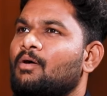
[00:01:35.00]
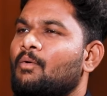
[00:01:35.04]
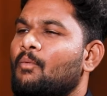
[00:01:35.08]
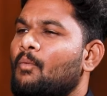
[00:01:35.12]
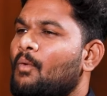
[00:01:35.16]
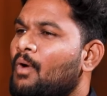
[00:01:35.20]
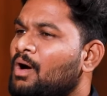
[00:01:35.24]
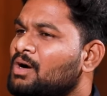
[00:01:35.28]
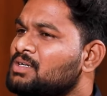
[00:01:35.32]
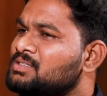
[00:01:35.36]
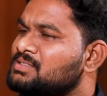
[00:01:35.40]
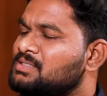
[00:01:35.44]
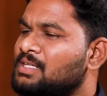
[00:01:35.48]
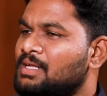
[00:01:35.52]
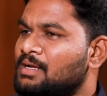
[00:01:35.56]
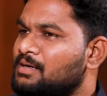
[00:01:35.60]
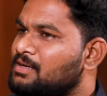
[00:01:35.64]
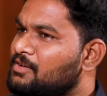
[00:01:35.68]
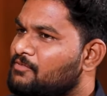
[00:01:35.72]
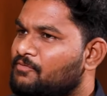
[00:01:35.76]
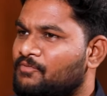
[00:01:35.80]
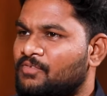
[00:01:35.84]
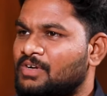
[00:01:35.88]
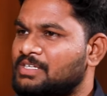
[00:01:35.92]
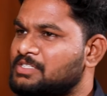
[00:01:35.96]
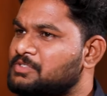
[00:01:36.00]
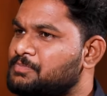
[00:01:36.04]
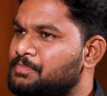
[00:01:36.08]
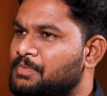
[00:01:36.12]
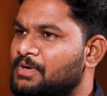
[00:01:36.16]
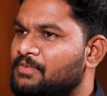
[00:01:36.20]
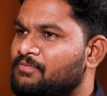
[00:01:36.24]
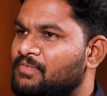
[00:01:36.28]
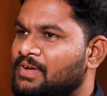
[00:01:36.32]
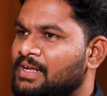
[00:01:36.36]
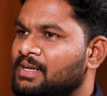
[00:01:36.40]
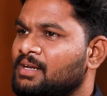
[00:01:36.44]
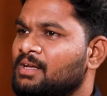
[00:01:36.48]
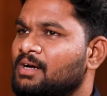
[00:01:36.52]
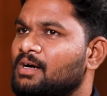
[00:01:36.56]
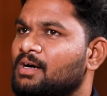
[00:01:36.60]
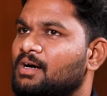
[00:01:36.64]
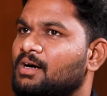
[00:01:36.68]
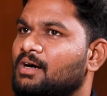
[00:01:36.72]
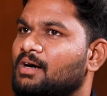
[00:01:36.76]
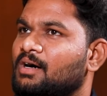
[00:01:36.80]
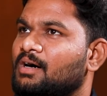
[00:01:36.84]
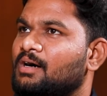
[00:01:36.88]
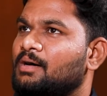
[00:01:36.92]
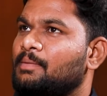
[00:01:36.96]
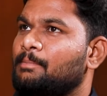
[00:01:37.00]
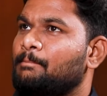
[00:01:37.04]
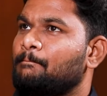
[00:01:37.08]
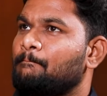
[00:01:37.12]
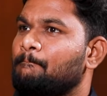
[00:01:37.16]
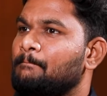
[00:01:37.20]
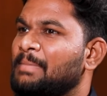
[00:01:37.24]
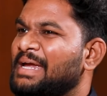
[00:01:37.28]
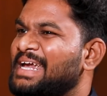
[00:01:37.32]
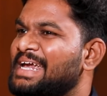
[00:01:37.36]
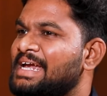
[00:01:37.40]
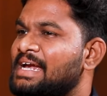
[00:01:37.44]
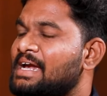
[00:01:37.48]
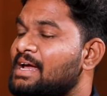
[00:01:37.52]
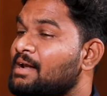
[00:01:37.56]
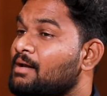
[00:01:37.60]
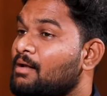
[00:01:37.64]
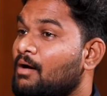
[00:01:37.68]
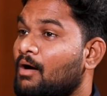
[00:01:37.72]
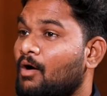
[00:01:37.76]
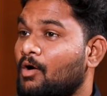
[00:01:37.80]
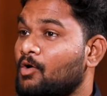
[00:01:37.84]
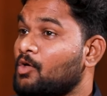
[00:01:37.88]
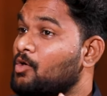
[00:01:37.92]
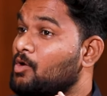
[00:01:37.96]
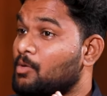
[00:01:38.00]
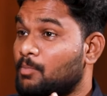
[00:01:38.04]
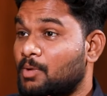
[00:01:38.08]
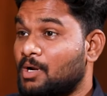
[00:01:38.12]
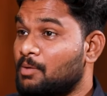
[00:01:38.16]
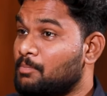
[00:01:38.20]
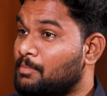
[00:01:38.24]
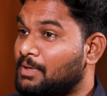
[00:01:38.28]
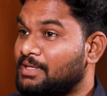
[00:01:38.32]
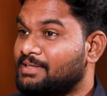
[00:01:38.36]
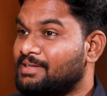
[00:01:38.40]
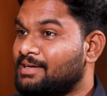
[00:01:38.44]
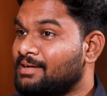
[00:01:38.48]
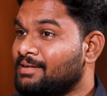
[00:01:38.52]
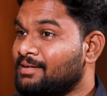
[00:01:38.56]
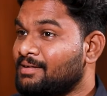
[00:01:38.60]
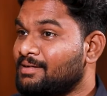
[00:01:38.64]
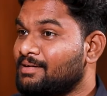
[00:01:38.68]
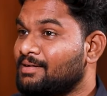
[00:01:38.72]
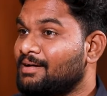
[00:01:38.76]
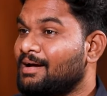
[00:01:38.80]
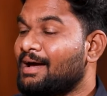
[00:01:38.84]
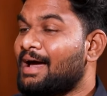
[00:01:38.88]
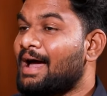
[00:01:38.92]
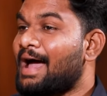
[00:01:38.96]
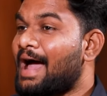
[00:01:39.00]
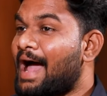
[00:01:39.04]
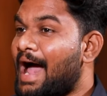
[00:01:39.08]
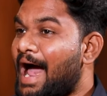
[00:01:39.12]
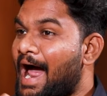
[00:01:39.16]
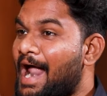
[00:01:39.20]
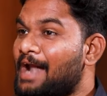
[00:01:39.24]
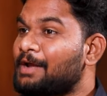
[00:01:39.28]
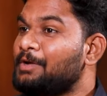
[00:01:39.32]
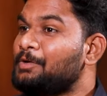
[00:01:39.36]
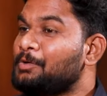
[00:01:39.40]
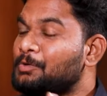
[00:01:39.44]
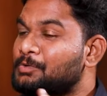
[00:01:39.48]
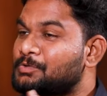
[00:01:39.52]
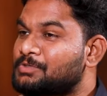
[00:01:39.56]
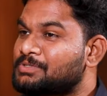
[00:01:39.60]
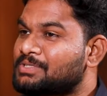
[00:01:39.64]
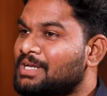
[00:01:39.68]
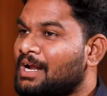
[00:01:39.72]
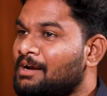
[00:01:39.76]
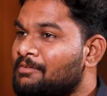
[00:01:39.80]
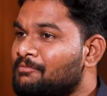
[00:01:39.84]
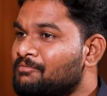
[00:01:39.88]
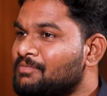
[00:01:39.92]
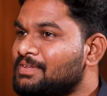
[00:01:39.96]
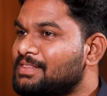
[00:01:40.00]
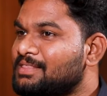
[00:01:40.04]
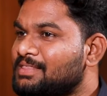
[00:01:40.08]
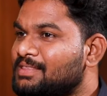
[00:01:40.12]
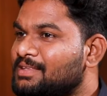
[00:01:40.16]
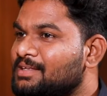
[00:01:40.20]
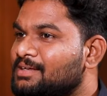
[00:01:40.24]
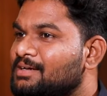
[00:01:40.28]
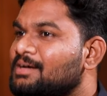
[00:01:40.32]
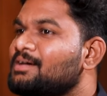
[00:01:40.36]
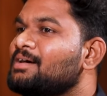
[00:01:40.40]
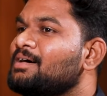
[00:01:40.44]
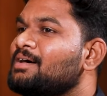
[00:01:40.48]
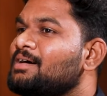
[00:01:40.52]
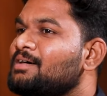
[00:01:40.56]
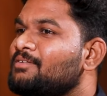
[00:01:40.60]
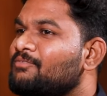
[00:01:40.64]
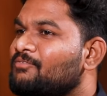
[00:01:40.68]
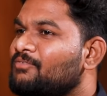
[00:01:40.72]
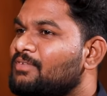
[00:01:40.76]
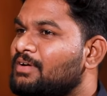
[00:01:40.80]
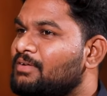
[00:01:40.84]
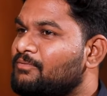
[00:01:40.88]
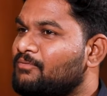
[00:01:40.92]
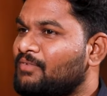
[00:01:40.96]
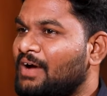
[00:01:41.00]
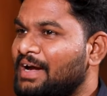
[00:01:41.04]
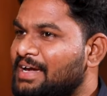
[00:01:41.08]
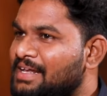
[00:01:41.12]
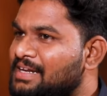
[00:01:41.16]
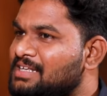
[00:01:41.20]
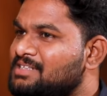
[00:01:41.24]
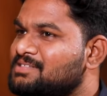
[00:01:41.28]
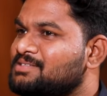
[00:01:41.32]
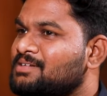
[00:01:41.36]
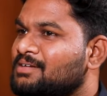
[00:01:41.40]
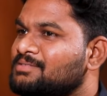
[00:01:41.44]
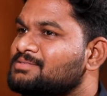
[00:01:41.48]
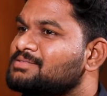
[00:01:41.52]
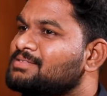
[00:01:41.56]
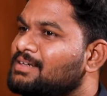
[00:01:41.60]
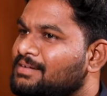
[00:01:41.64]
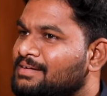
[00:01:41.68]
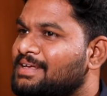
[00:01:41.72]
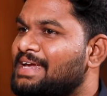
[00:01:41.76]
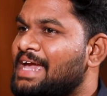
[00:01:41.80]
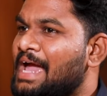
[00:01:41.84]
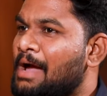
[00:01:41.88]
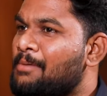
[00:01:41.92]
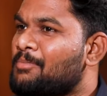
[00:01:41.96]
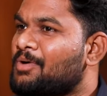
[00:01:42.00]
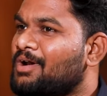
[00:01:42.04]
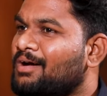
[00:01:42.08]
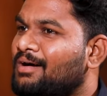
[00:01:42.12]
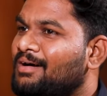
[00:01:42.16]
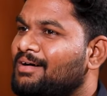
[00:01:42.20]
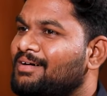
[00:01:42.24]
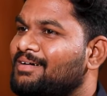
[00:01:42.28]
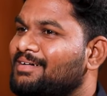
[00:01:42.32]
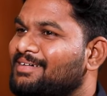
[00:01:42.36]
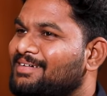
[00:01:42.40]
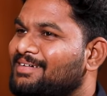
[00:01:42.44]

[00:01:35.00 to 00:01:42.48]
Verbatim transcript: what's the difference between uh, being an adorable mother and to stun with fiery stunts on camera?